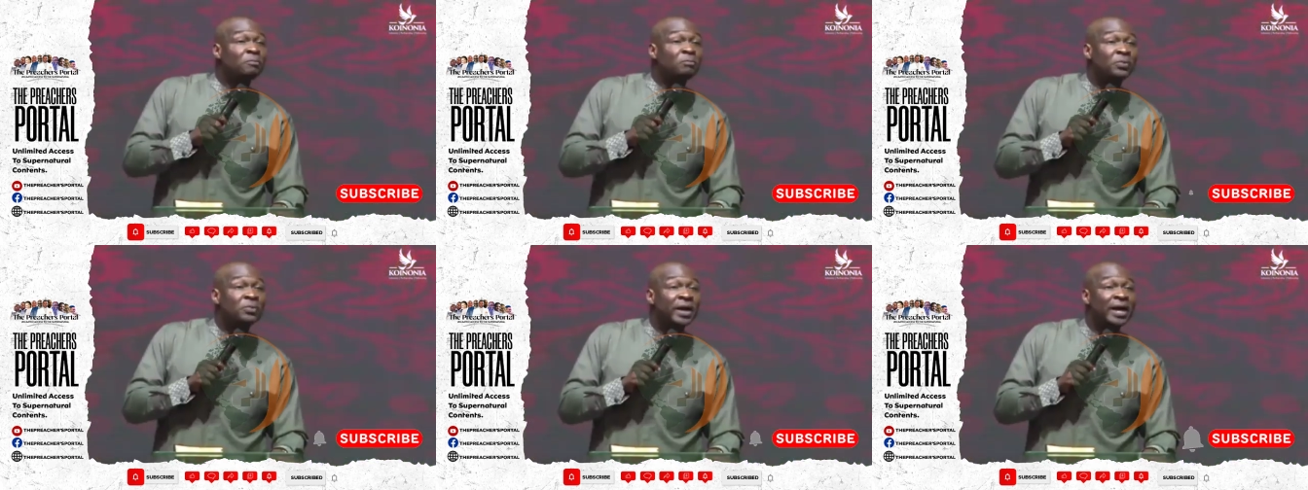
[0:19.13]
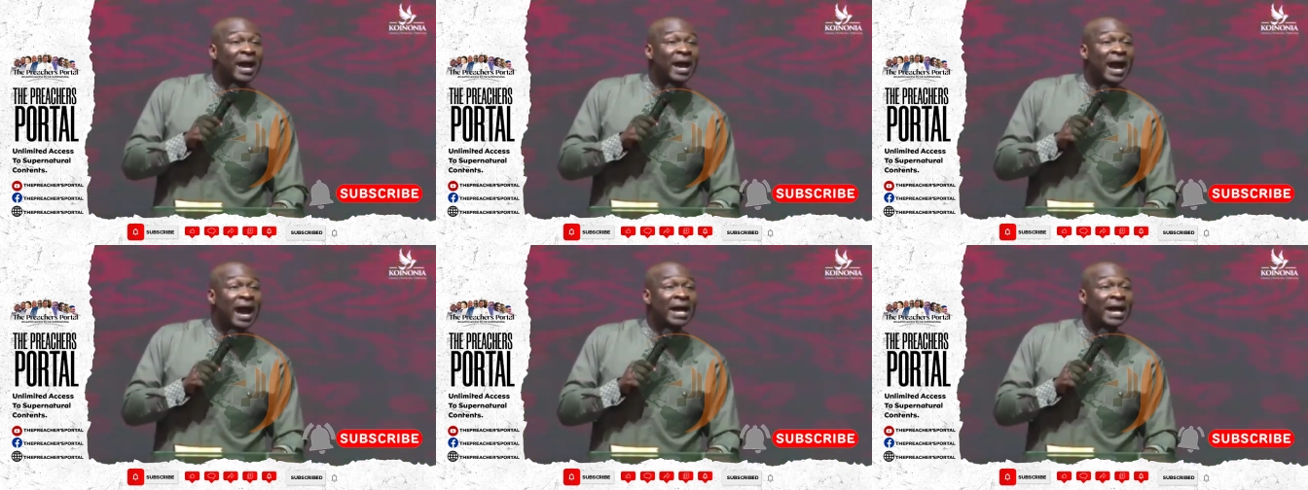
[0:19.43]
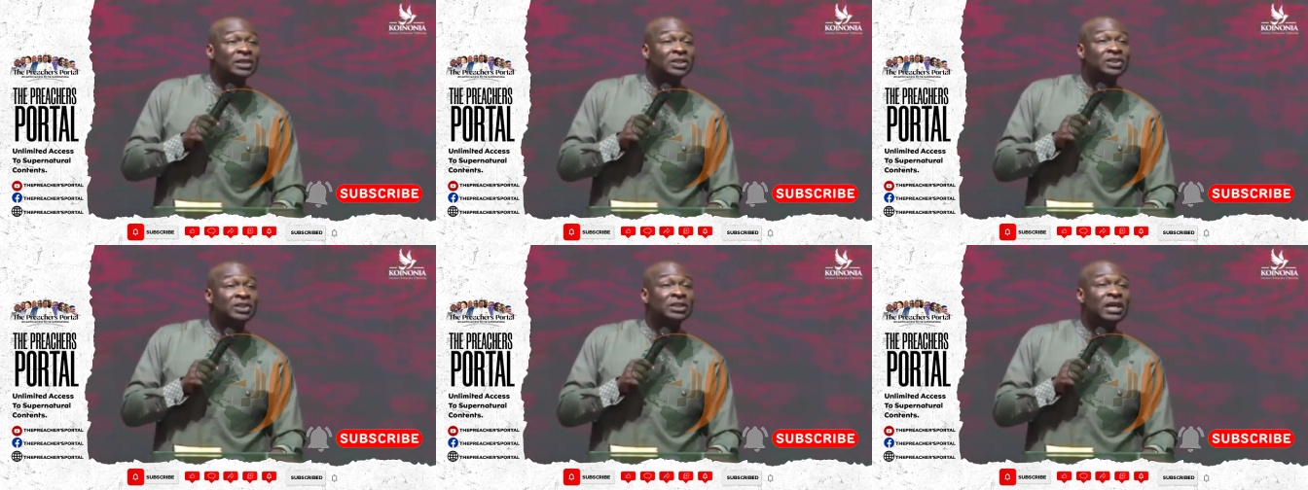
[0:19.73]
prayer
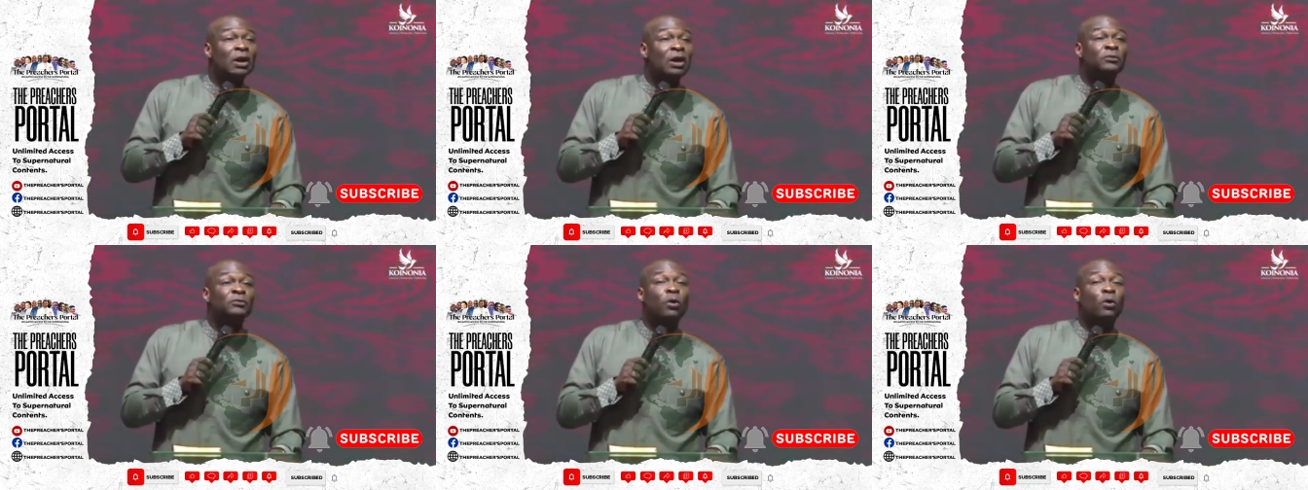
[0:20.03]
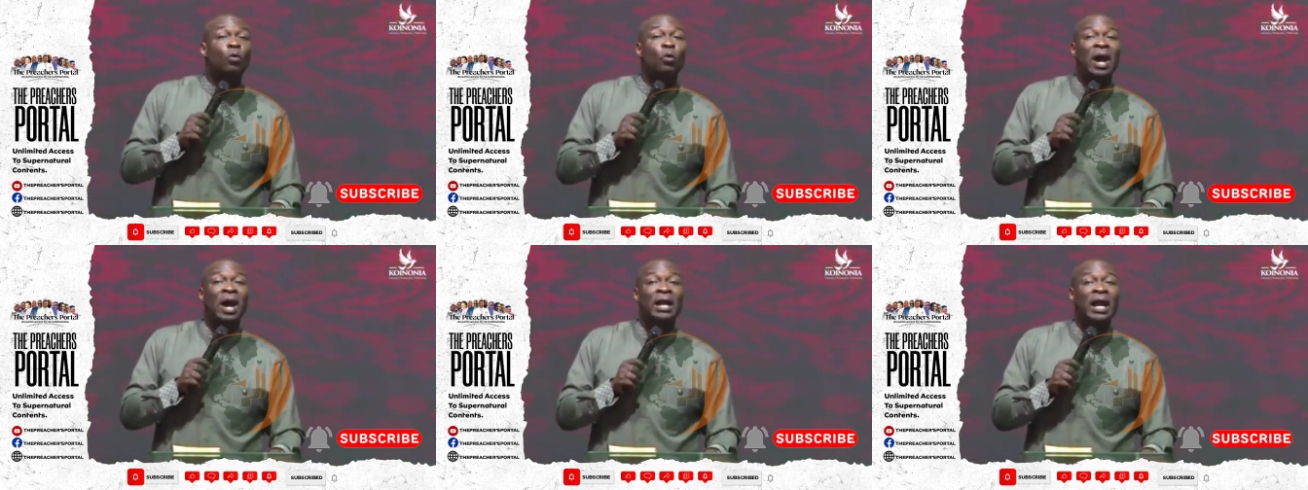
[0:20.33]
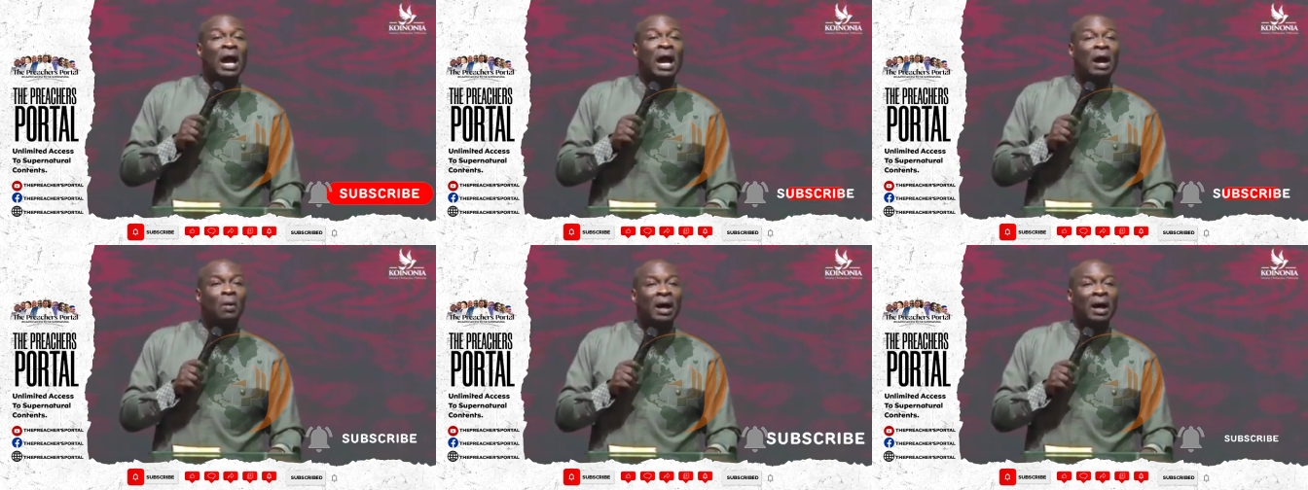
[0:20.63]
and shout for one
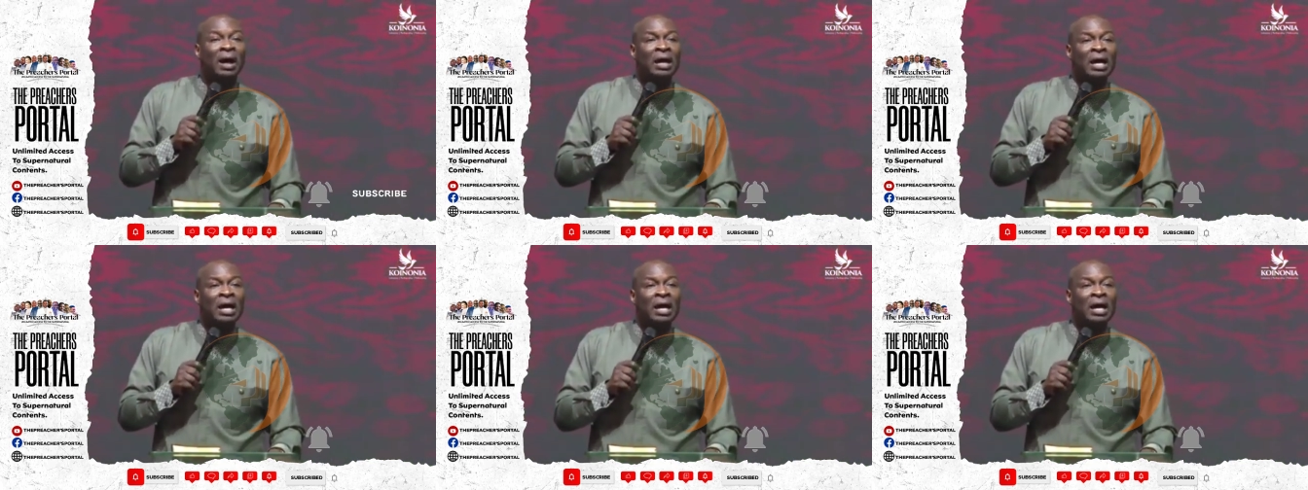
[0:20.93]
hour